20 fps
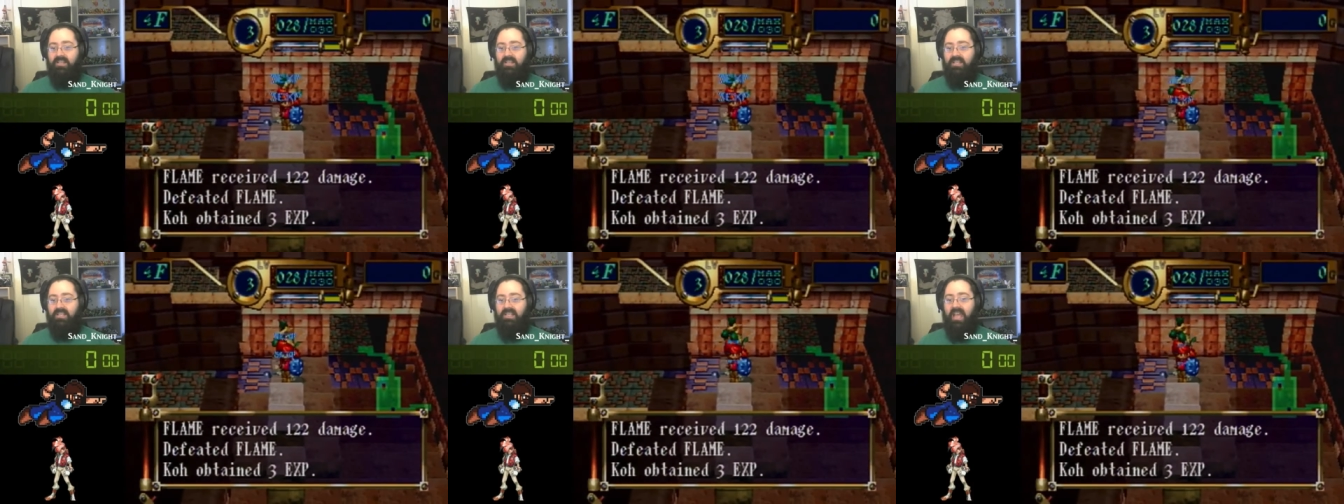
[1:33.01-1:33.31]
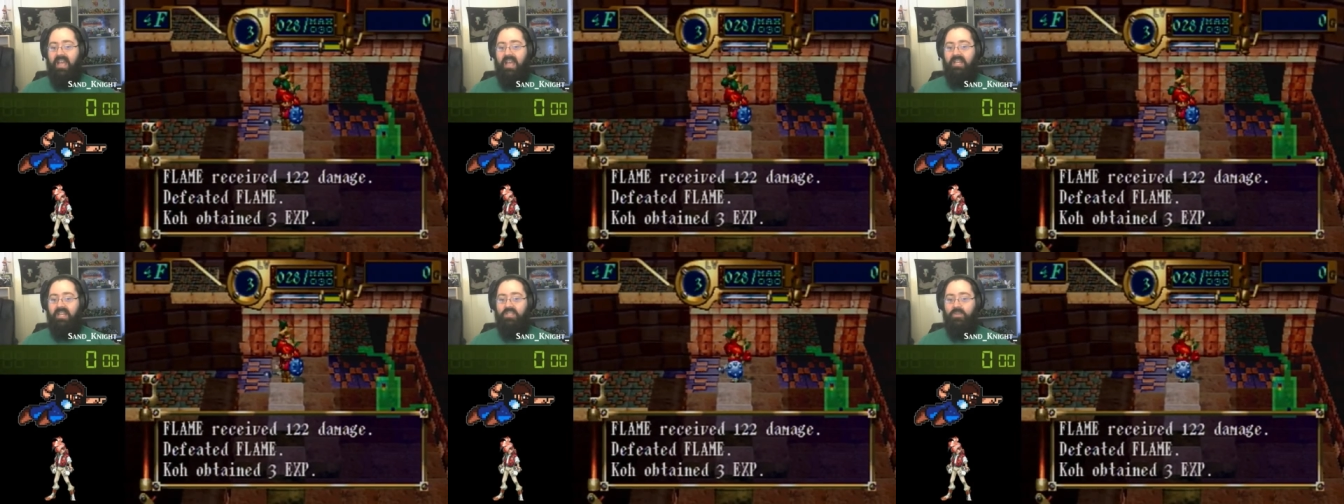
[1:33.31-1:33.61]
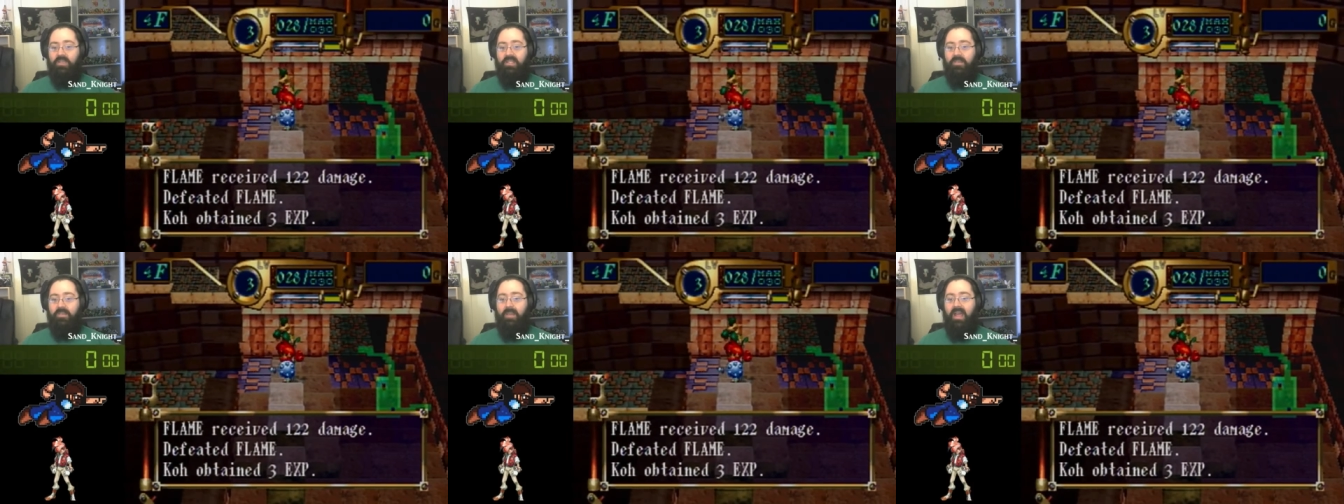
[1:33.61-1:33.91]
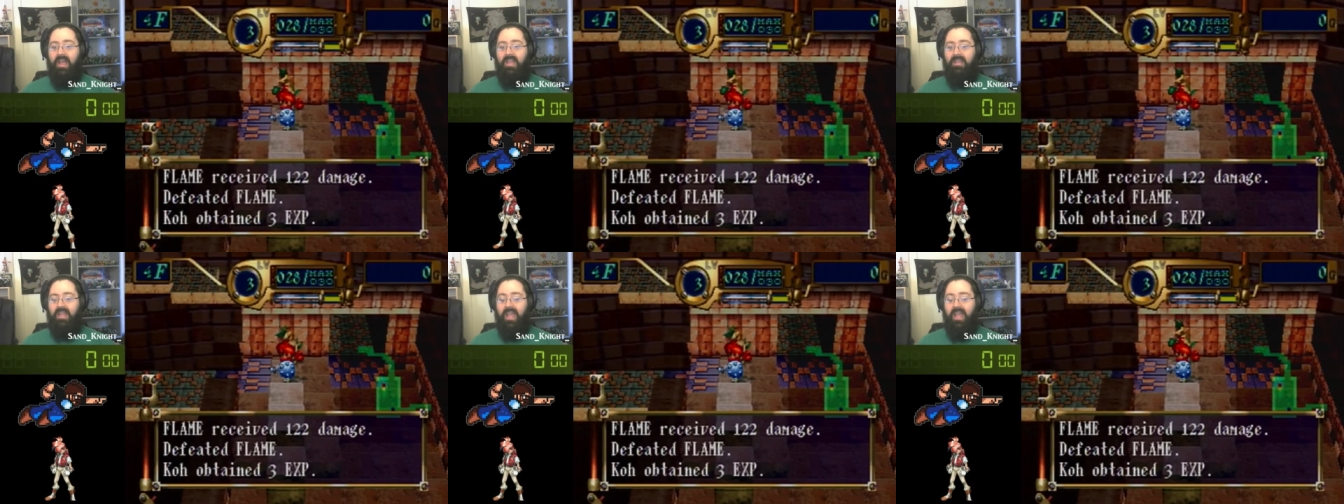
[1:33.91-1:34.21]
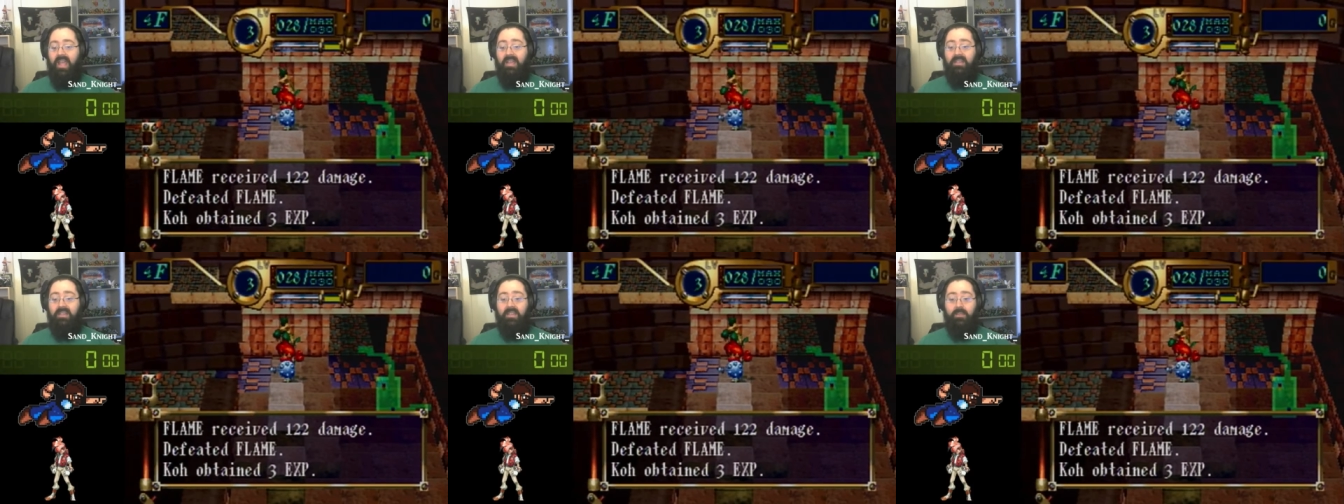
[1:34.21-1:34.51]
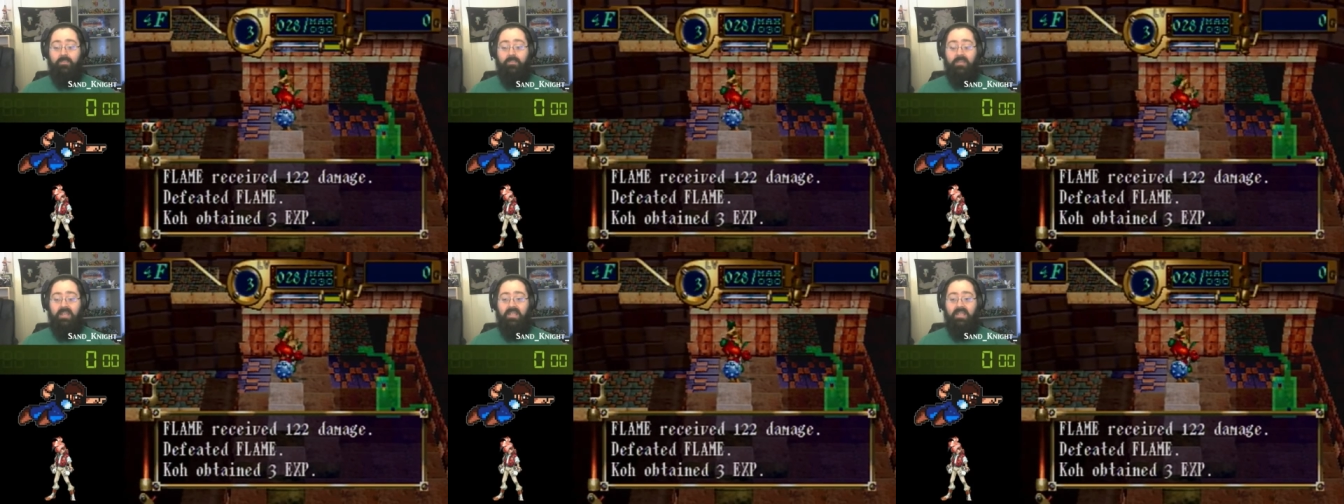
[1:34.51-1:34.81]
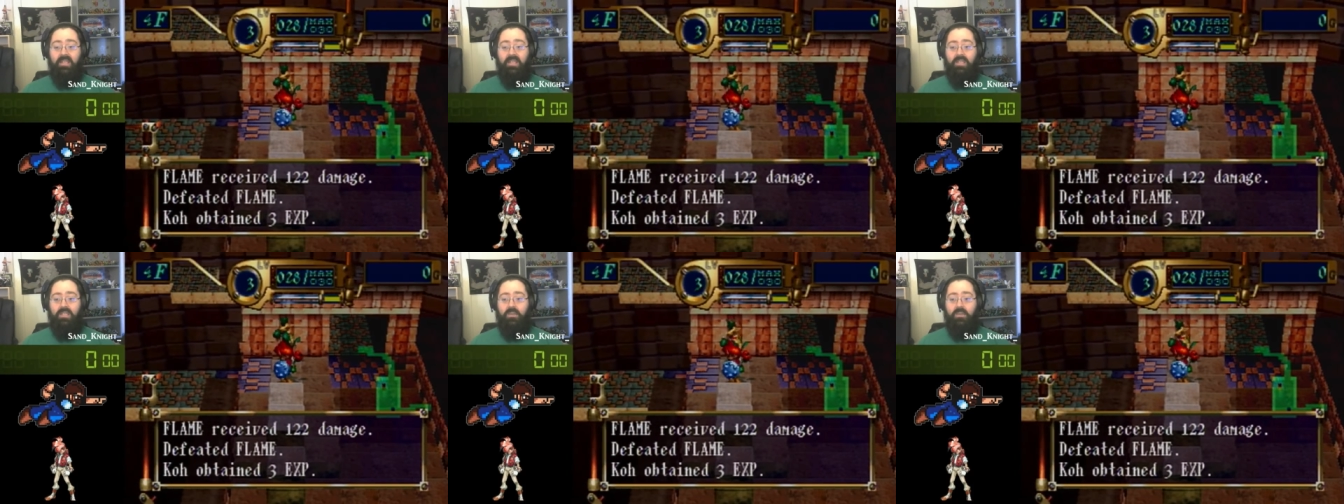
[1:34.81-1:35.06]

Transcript: this actually might end up making